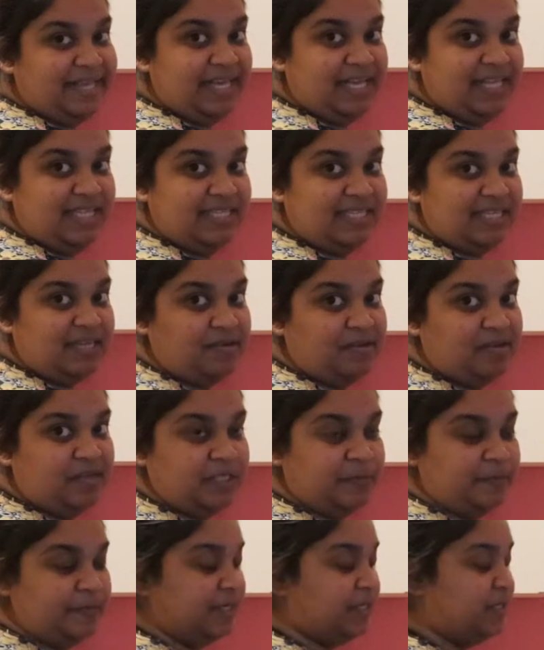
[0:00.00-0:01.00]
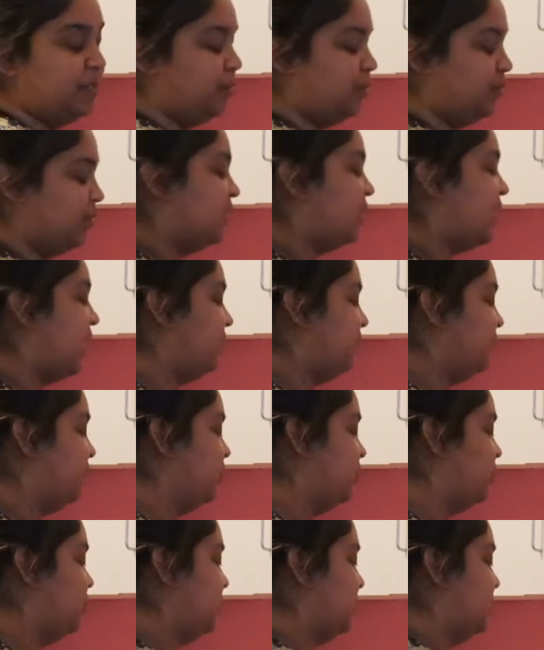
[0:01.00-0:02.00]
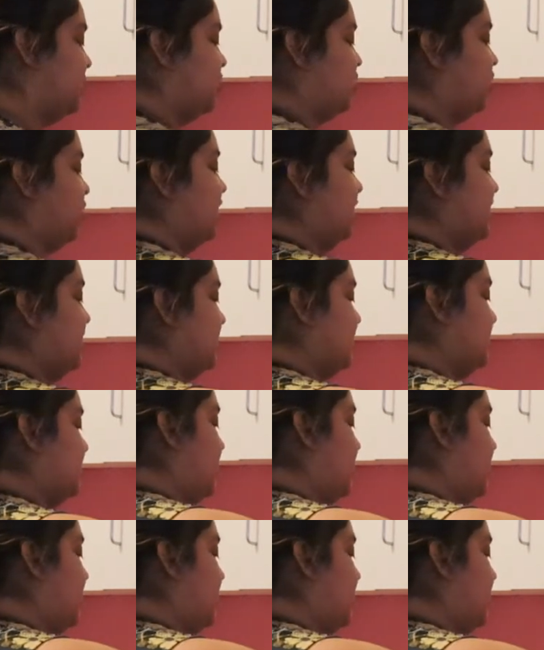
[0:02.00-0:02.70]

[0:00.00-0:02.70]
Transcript: kids and husband do like food with sauce.